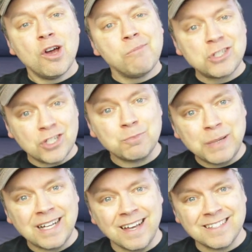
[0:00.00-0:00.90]
but just
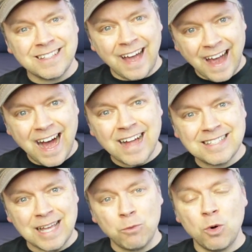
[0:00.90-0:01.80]
because the ads
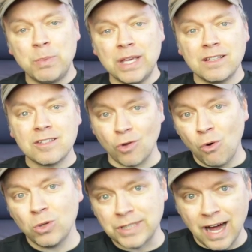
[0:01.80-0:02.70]
that will be
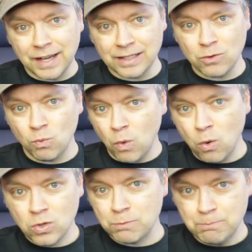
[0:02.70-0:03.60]
sold on it
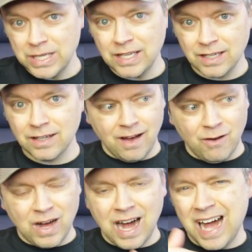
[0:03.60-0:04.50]
won't be
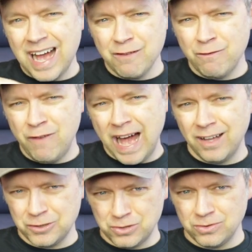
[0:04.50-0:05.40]
of a high
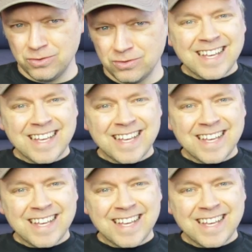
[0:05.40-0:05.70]
value.